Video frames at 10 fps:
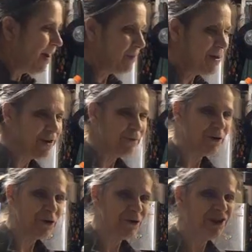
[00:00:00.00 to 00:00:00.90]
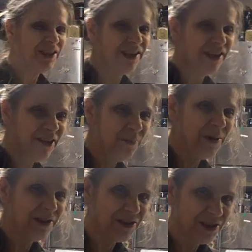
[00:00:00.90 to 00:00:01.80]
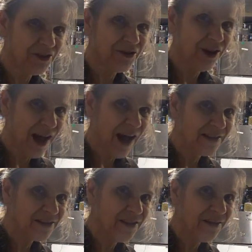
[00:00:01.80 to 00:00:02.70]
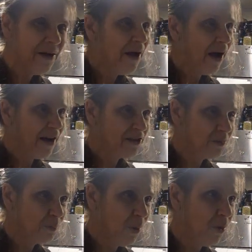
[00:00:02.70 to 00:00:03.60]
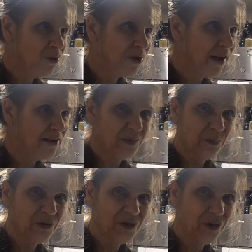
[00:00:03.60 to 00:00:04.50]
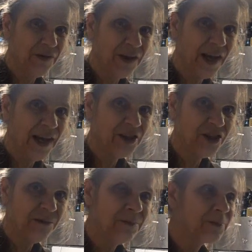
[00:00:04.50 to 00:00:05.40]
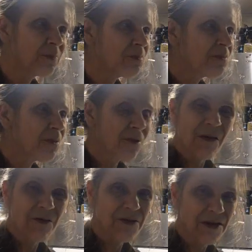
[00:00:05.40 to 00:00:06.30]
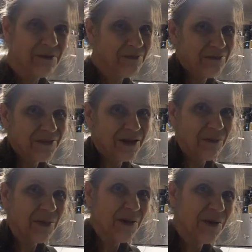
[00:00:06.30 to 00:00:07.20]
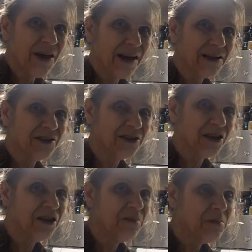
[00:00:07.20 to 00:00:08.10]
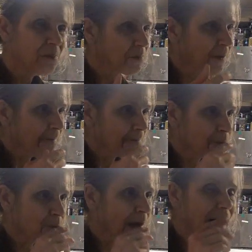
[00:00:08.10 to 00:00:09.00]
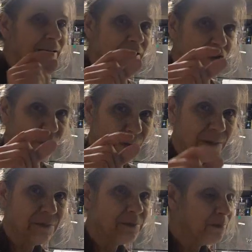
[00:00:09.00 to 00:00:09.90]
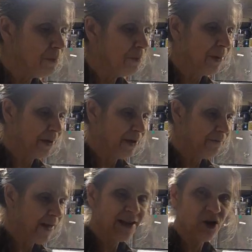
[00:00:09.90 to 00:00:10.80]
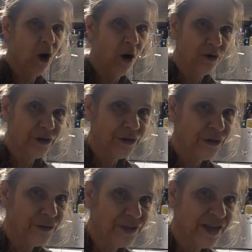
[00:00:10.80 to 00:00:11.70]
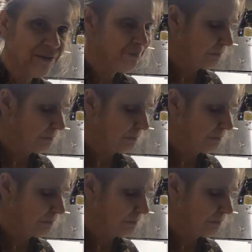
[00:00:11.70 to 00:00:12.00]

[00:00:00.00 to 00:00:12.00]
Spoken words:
I mean, if you're using a little bit of citric acid, I suppose, as a preserving agent, then maybe I could see it a little bit. But if that's all you're using,